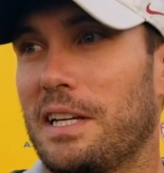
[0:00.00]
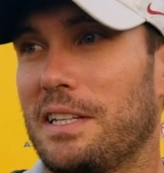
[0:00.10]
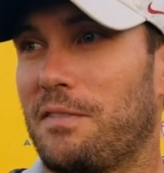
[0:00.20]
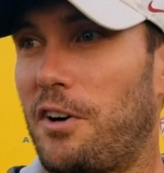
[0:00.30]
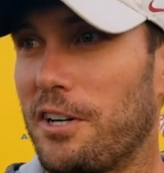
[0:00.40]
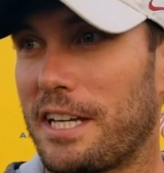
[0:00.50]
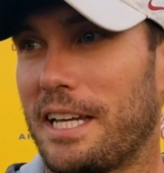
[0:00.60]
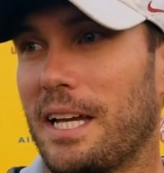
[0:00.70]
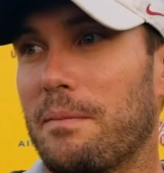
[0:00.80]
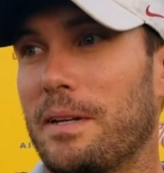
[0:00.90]
fall
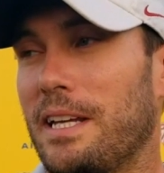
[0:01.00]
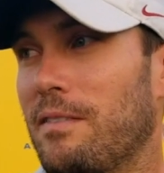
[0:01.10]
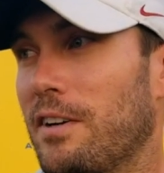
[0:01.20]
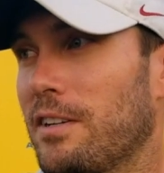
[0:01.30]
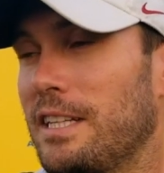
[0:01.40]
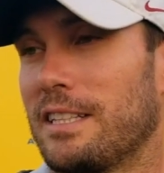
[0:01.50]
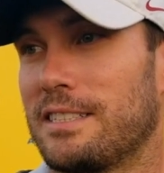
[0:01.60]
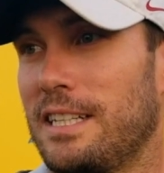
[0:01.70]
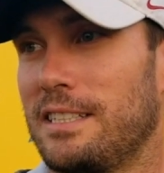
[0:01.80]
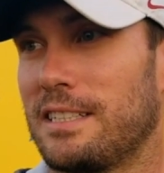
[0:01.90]
camp and even early in the
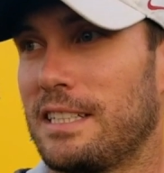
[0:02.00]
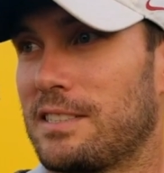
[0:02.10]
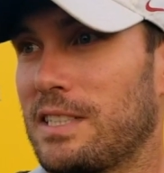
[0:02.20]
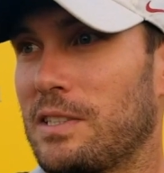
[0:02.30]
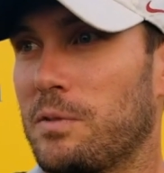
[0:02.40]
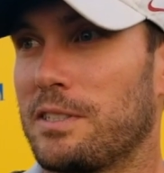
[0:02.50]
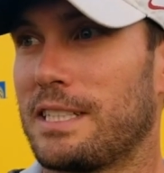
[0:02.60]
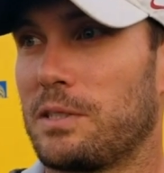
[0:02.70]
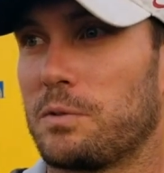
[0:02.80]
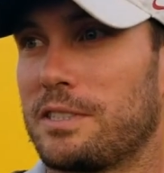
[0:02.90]
season, it's one of those
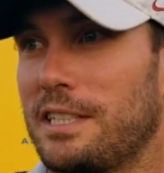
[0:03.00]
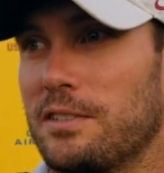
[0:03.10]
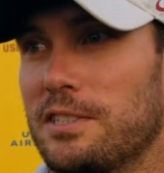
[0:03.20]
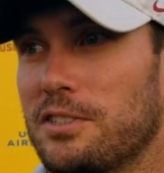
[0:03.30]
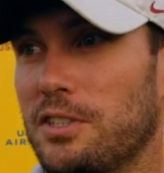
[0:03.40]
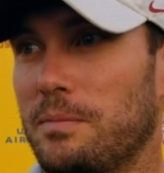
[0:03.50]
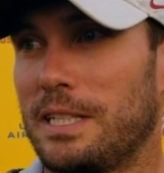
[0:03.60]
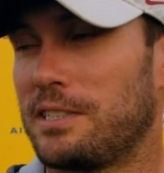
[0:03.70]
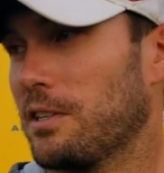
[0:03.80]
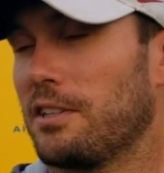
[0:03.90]
things we're signaling to him,
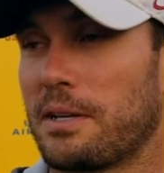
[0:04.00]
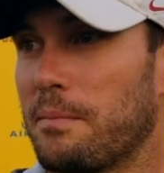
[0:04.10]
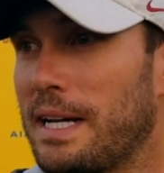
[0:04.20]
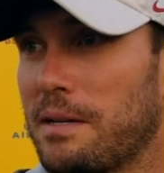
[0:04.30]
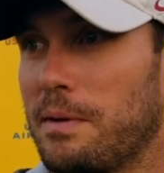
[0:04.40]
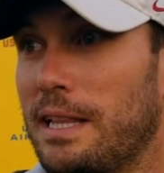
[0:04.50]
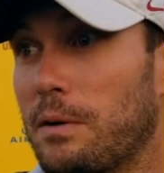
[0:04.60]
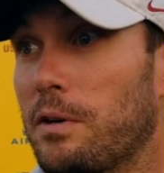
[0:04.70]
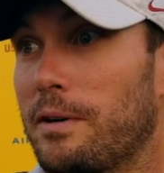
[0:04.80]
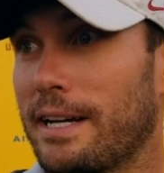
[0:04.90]
and he's still looking back at me
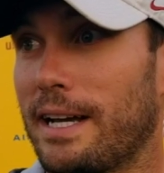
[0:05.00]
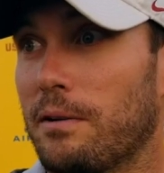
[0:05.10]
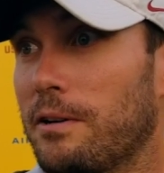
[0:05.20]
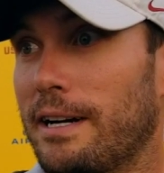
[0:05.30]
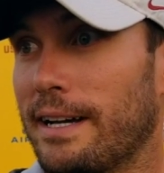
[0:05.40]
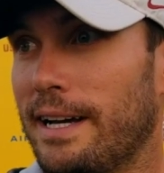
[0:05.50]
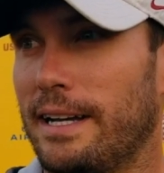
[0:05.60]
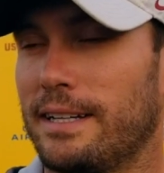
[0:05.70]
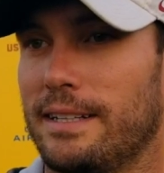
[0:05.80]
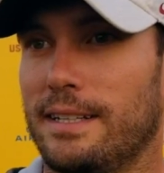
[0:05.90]
like, what do I got?
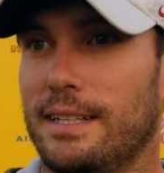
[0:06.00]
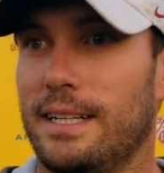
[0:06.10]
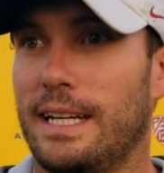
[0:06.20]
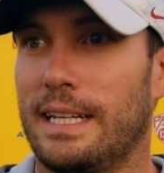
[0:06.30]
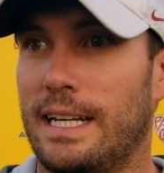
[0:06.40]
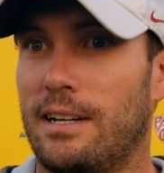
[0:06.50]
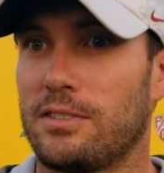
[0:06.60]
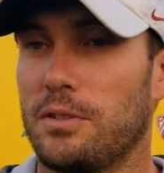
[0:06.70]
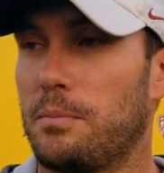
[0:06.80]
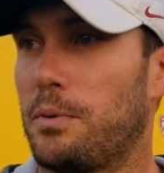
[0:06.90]
And now
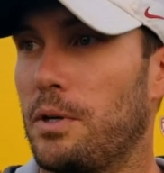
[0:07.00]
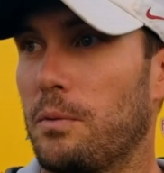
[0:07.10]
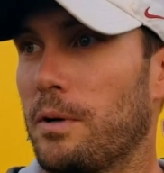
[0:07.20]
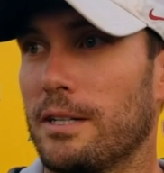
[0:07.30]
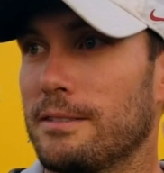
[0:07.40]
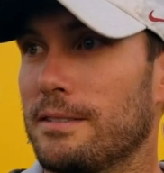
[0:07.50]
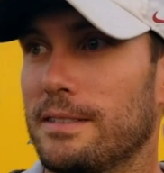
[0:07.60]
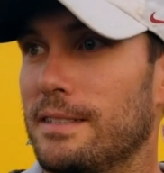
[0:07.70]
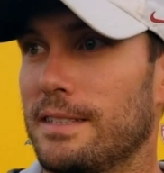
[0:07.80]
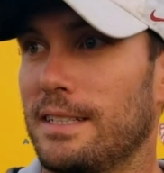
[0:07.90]
it's to a point where
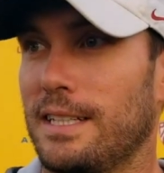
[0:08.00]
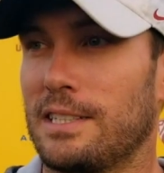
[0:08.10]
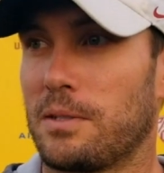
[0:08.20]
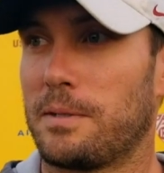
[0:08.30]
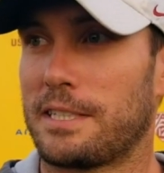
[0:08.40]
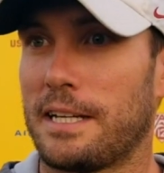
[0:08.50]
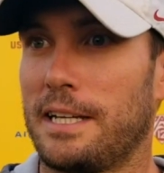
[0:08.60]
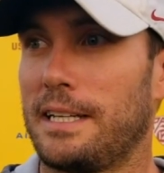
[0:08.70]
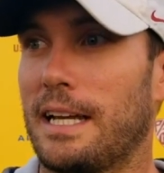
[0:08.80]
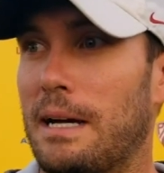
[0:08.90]
it's almost like,
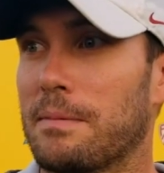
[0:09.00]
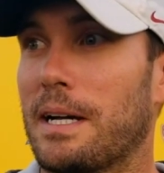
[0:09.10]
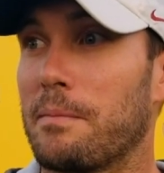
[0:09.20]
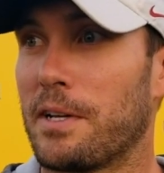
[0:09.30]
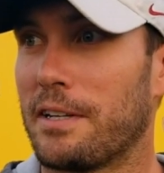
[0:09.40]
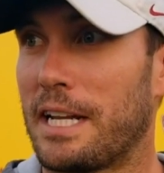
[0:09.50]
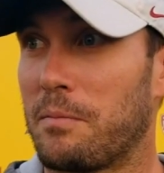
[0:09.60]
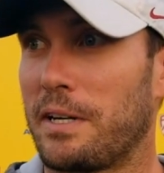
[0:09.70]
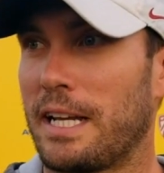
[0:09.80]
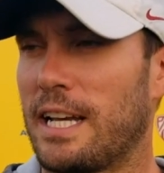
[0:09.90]
hey, I'm yelling at
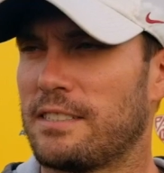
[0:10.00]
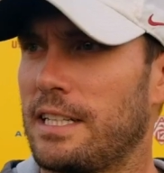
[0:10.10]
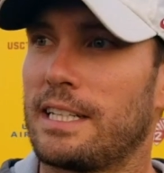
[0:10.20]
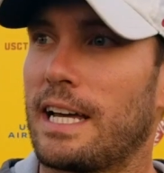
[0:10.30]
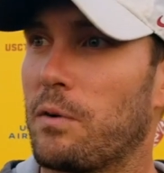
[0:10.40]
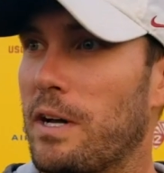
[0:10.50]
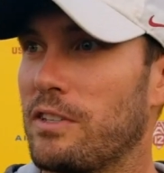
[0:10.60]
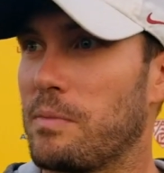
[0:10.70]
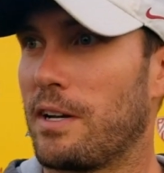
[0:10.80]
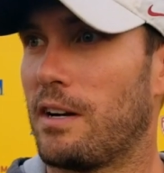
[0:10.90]
him what he has, and he kind of
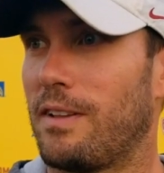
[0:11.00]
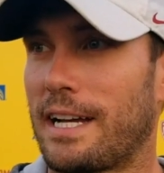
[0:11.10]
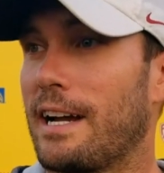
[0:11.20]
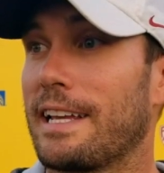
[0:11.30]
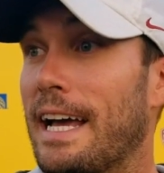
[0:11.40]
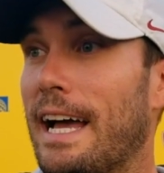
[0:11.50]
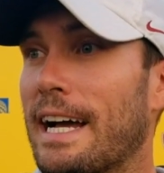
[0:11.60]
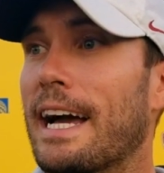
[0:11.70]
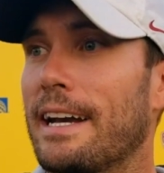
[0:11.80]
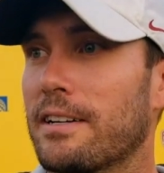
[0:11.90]
waves me off like,
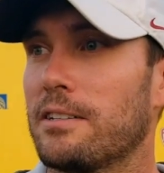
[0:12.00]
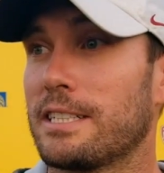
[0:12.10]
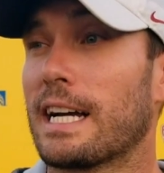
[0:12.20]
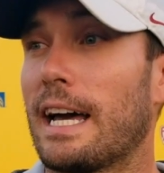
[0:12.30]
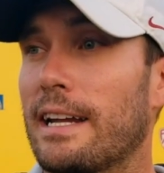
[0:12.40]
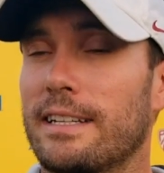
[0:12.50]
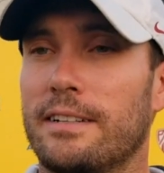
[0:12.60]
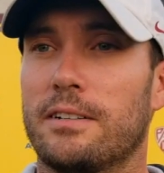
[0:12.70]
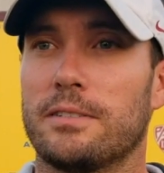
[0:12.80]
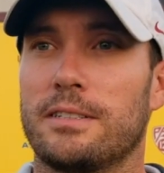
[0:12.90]
I got it, coach,
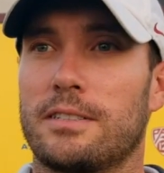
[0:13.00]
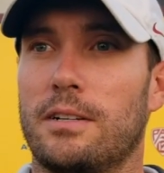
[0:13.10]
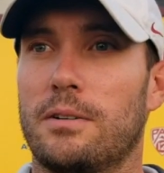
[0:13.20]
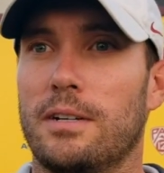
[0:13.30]
And so,